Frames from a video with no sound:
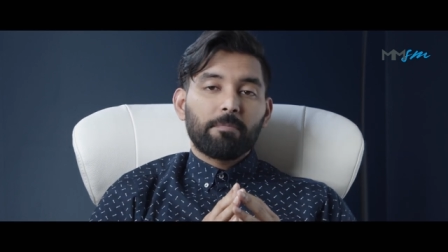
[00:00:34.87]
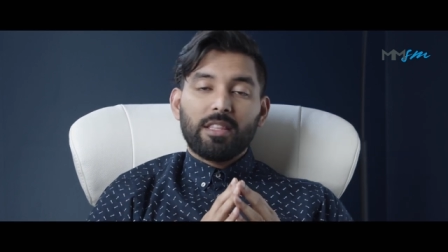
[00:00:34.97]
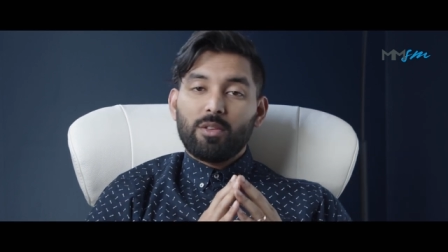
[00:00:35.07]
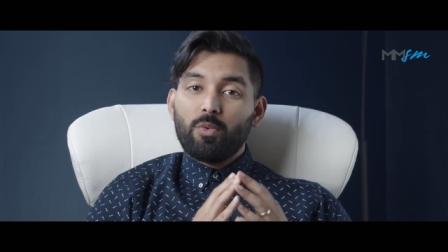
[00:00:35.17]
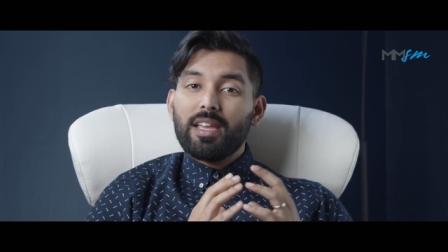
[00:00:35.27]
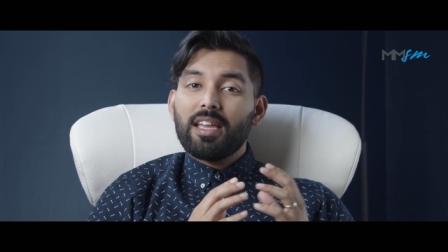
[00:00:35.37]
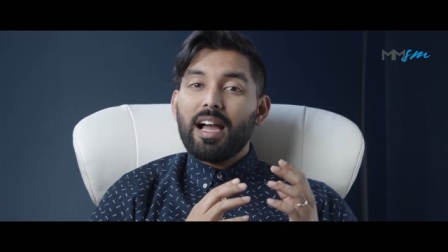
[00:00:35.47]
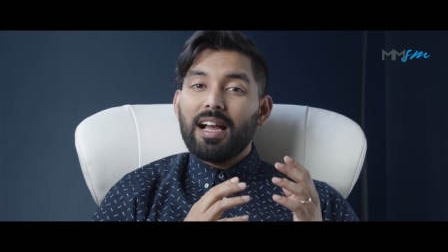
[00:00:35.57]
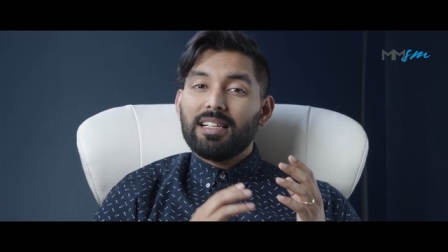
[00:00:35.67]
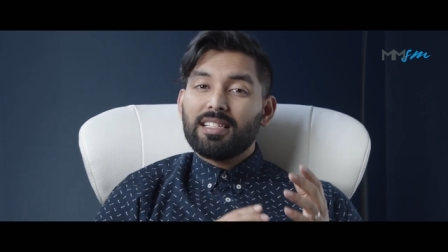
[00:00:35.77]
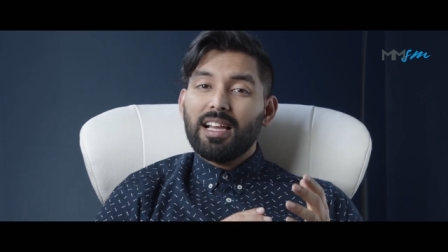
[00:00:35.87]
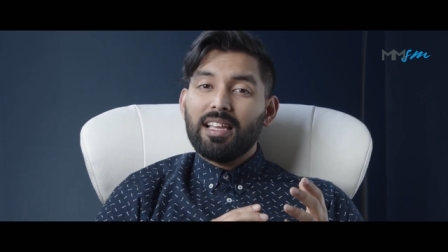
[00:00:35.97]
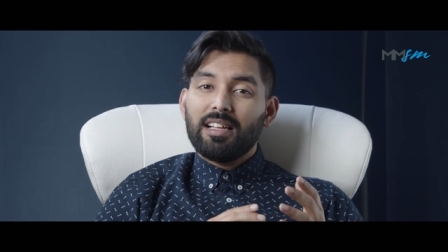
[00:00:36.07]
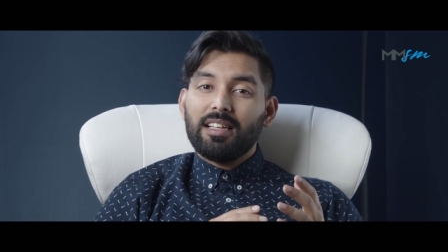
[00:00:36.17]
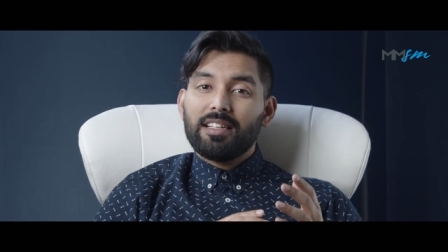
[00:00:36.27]
And the way
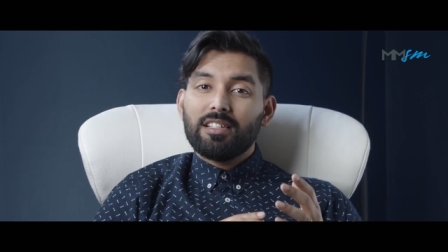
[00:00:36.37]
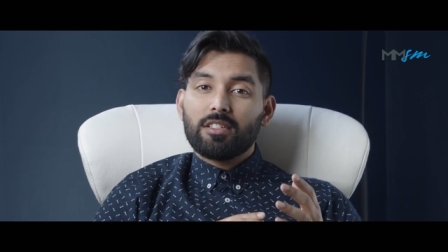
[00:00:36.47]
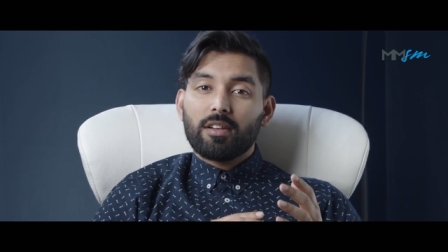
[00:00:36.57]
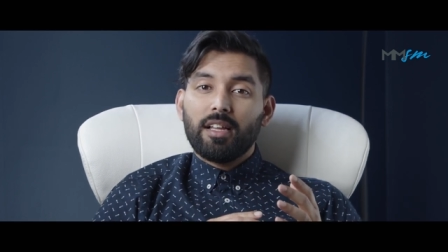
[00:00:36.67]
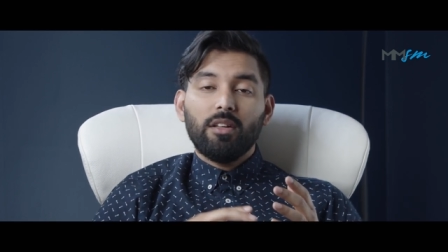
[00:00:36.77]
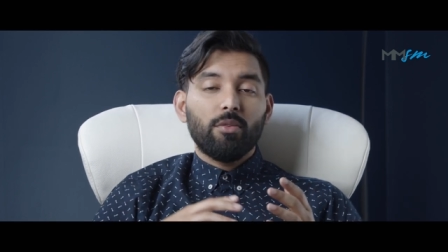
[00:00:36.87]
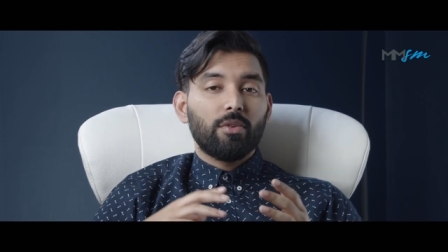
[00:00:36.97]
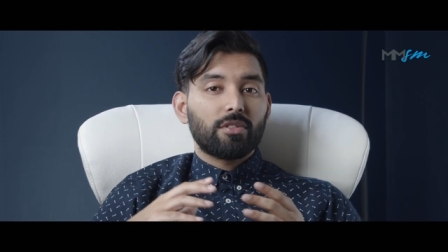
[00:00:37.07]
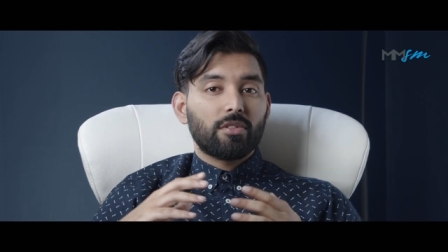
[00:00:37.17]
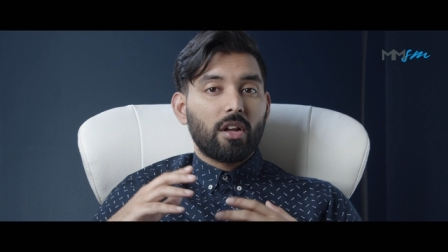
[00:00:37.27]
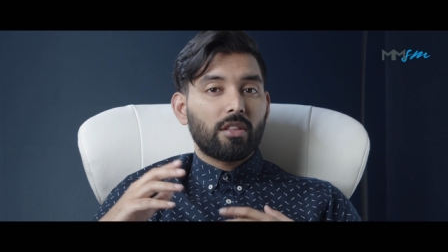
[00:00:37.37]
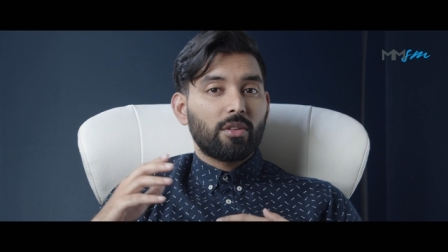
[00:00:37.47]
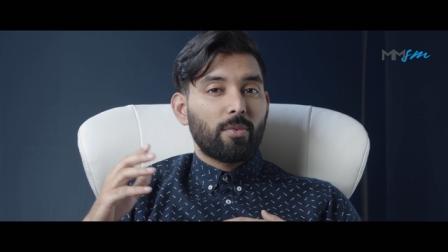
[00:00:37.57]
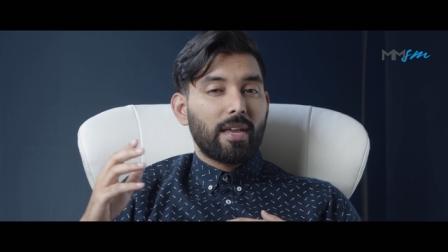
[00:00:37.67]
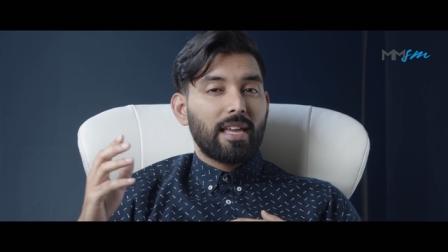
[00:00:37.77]
Isaiah led Israel was not
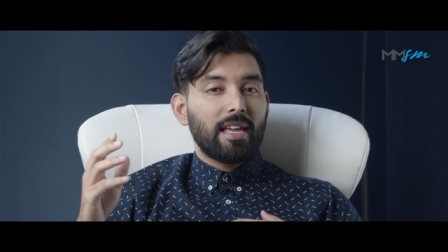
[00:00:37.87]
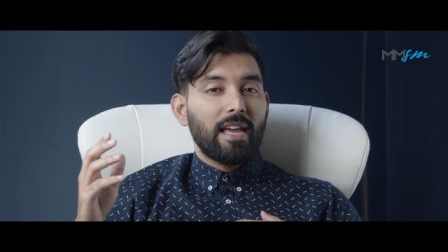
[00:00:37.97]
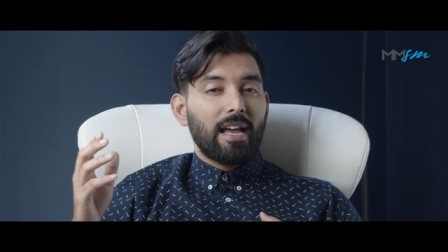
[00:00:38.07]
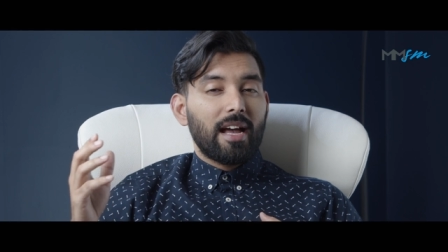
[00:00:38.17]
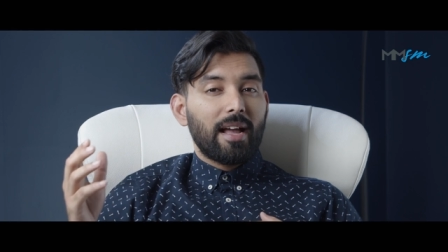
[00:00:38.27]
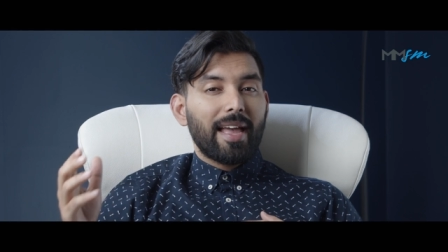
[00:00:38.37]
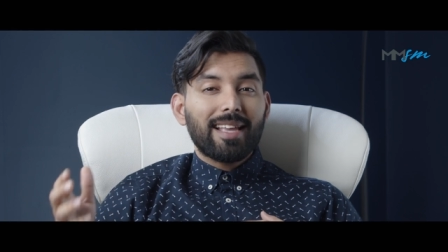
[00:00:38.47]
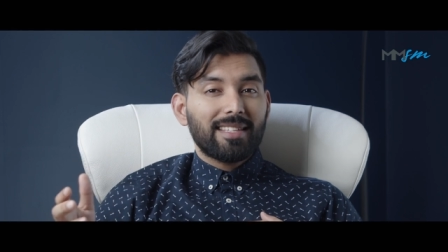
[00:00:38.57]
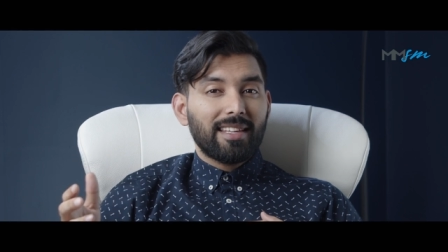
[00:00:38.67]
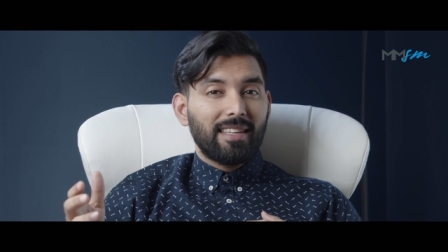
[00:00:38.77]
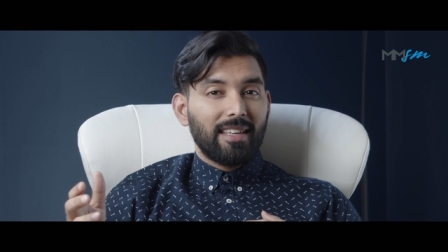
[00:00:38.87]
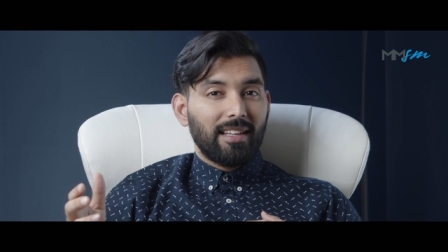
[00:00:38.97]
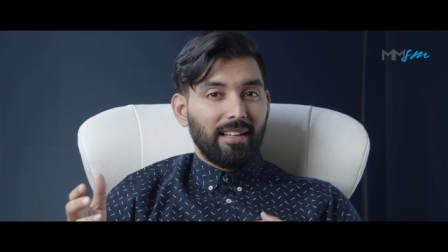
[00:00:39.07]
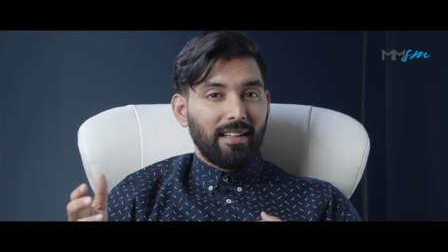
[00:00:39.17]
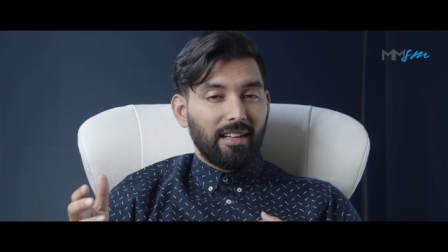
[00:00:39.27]
the way uh,
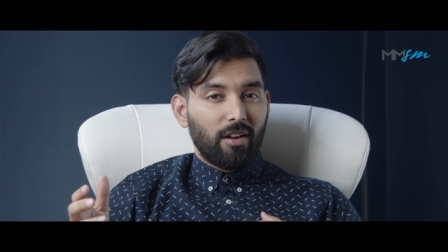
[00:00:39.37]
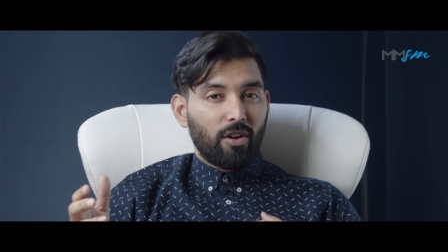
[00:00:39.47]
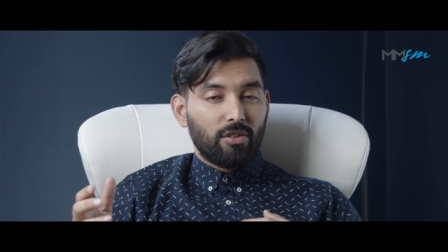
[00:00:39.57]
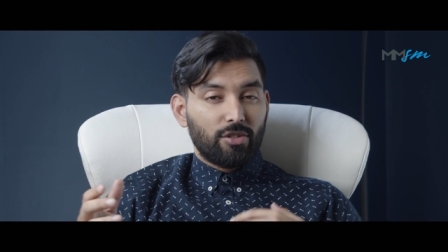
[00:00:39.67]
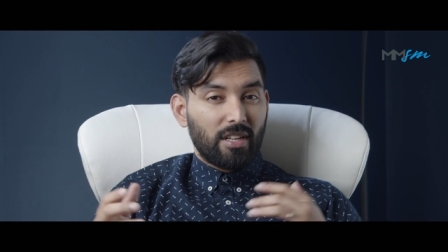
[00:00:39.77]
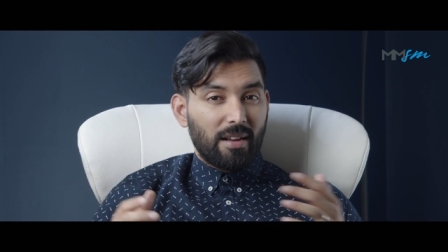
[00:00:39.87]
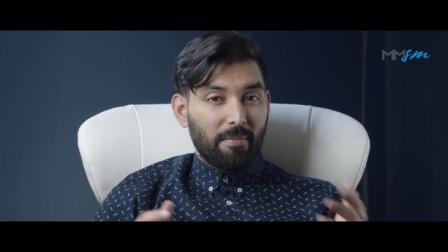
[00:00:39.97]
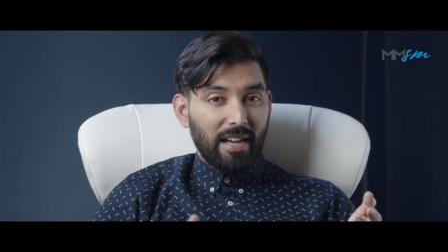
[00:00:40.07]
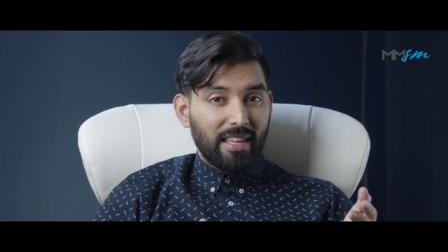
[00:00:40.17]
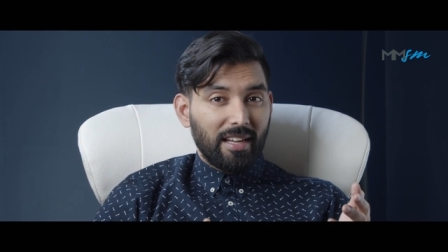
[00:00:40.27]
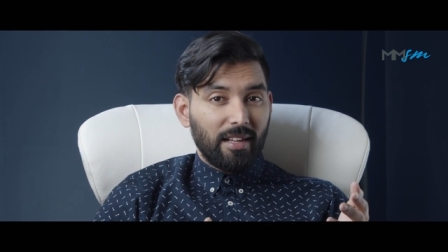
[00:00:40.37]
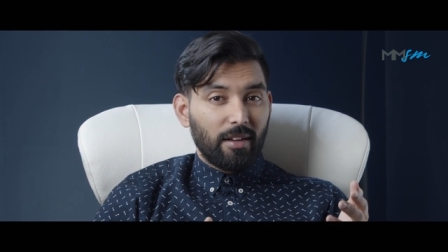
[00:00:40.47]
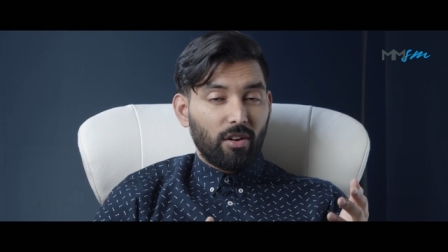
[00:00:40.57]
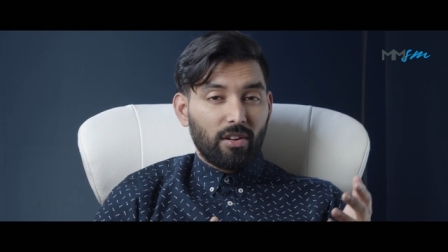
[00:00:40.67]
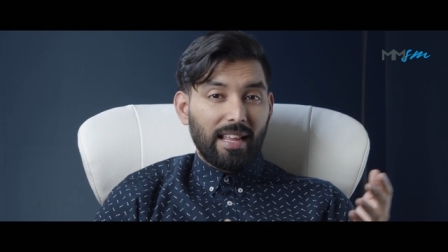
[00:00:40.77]
Ezekiel or Jeremiah
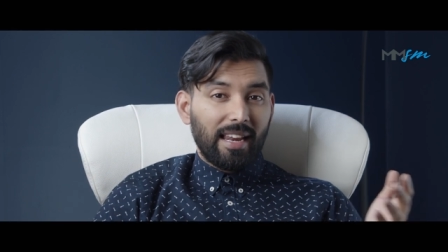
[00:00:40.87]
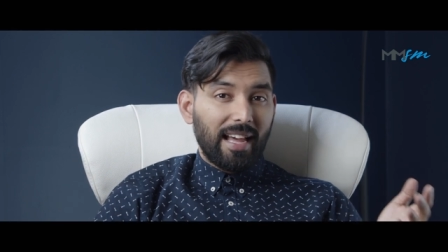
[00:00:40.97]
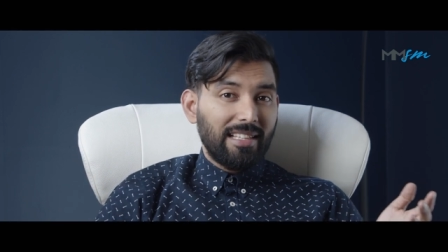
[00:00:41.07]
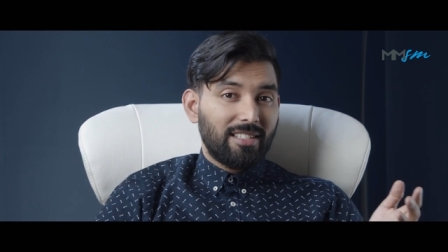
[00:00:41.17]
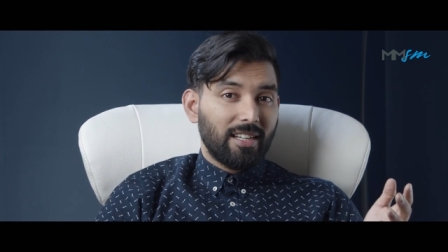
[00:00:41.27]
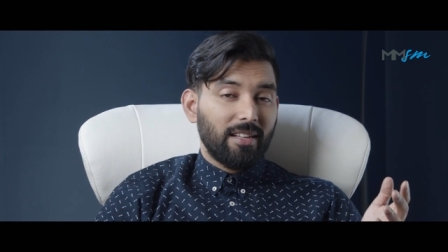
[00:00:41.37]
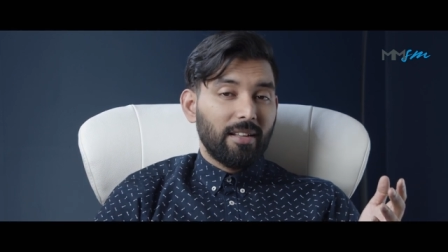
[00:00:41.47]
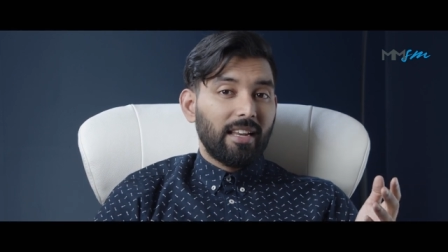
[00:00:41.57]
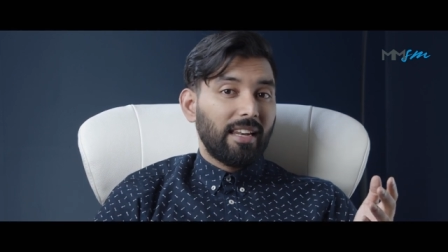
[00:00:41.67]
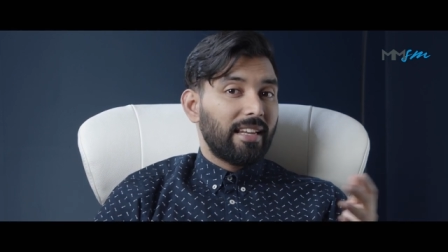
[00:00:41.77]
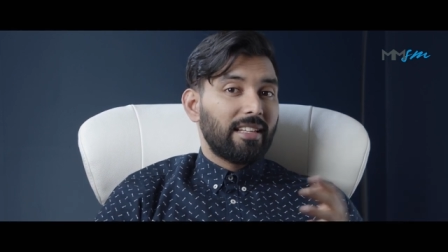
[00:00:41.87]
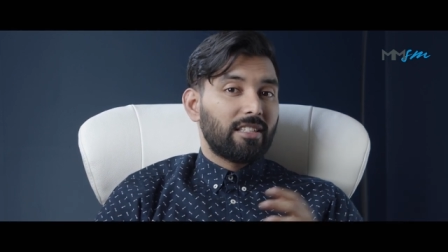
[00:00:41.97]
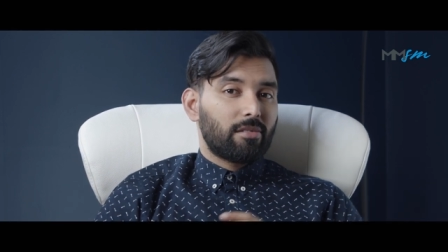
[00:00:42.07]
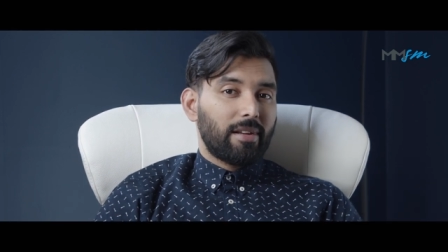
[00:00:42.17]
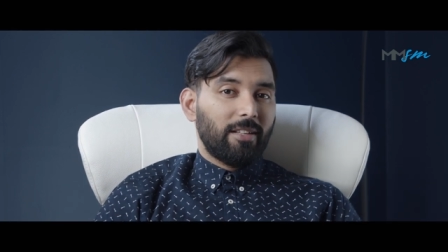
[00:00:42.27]
or Elijah led
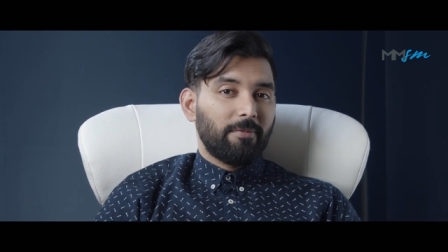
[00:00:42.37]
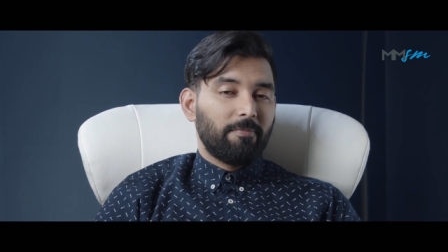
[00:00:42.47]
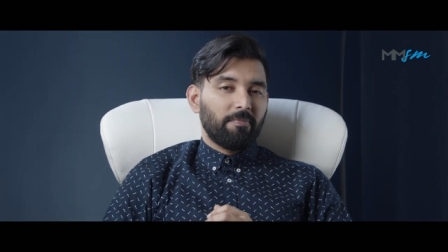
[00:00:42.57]
Israel.